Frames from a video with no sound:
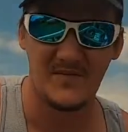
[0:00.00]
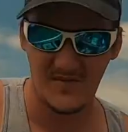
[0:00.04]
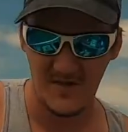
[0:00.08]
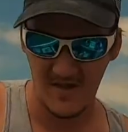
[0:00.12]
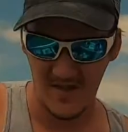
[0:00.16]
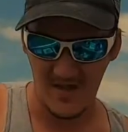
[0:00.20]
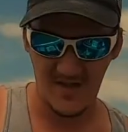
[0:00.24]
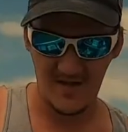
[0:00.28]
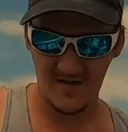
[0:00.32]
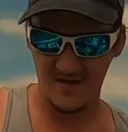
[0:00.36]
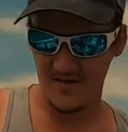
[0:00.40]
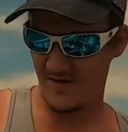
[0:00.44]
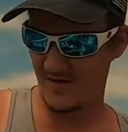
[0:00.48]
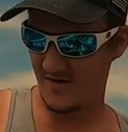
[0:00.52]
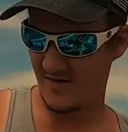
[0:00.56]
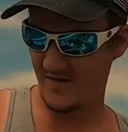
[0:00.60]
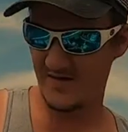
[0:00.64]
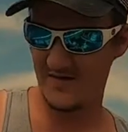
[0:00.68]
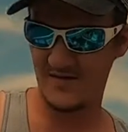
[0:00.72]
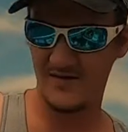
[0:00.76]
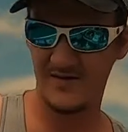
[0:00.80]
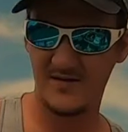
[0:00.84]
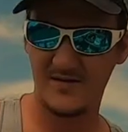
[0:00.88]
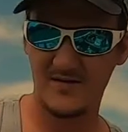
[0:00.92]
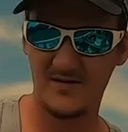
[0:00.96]
Hey
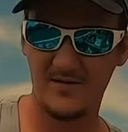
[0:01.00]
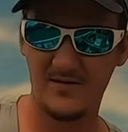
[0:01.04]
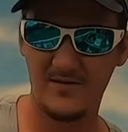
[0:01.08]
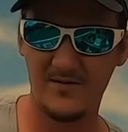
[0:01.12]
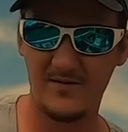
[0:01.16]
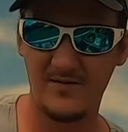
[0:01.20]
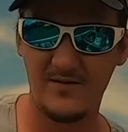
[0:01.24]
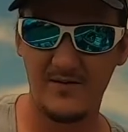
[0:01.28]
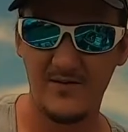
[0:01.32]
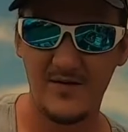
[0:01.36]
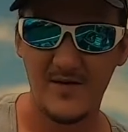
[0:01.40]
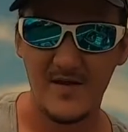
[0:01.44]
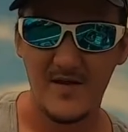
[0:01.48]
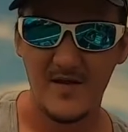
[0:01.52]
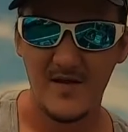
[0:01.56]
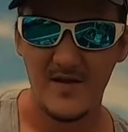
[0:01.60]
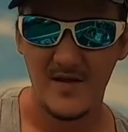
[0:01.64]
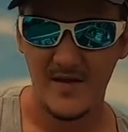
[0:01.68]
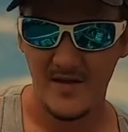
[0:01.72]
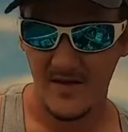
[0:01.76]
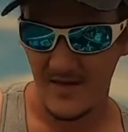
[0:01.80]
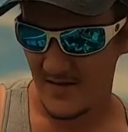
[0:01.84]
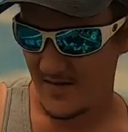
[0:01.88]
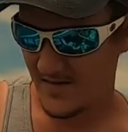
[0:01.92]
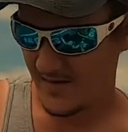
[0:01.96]
guys, so
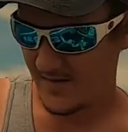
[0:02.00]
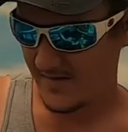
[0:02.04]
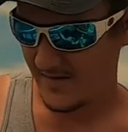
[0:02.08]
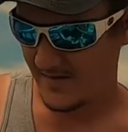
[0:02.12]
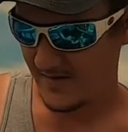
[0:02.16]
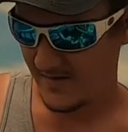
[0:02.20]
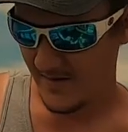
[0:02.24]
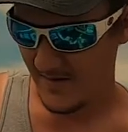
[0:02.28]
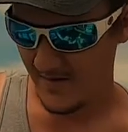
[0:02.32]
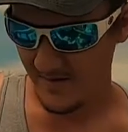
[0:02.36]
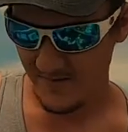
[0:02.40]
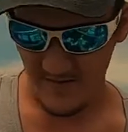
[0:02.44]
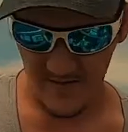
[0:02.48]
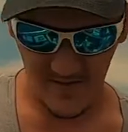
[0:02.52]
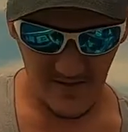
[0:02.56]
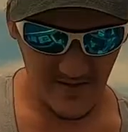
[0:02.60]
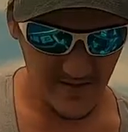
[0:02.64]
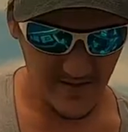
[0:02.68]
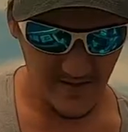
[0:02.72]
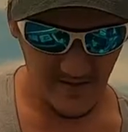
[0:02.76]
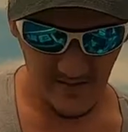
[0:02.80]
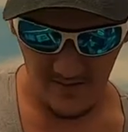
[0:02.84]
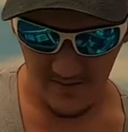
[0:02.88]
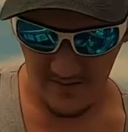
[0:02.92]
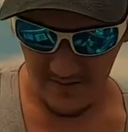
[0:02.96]
I wanted to
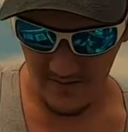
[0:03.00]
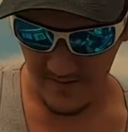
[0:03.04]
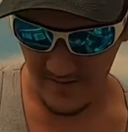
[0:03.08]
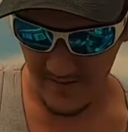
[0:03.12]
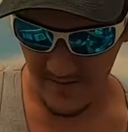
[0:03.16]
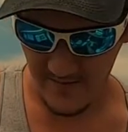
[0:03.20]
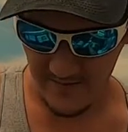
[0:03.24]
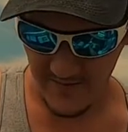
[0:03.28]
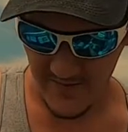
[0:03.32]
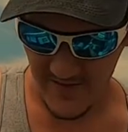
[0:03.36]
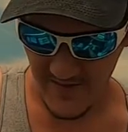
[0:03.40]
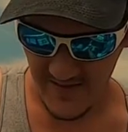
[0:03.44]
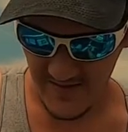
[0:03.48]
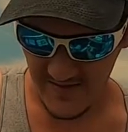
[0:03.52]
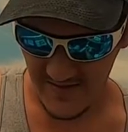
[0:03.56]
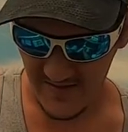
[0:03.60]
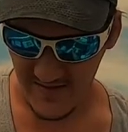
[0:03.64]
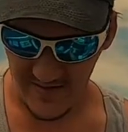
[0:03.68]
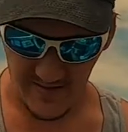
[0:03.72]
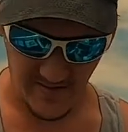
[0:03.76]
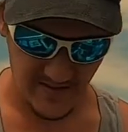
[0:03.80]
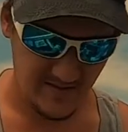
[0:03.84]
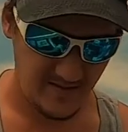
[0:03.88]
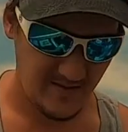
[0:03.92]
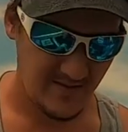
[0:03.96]
go over a bait
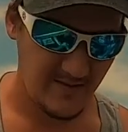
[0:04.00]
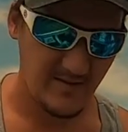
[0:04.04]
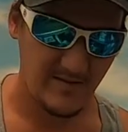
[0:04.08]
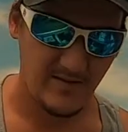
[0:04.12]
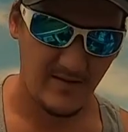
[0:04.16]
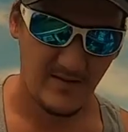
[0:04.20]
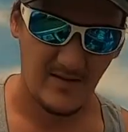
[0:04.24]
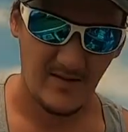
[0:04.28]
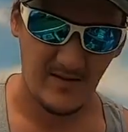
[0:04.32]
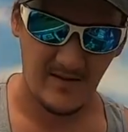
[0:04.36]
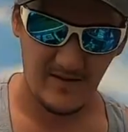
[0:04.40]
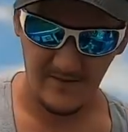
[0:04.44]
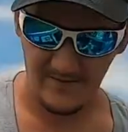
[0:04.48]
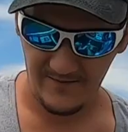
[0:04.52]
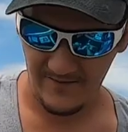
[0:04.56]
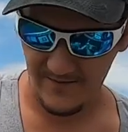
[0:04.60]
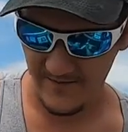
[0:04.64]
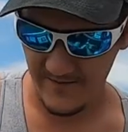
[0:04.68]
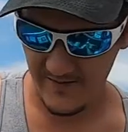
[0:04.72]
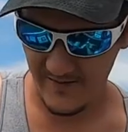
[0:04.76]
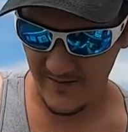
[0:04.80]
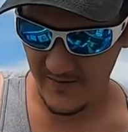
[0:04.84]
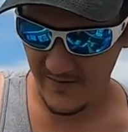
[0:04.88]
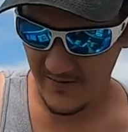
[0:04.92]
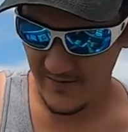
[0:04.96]
that I
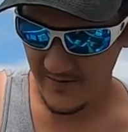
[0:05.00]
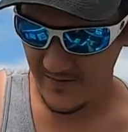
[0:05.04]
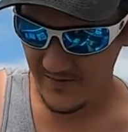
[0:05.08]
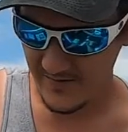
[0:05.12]
feel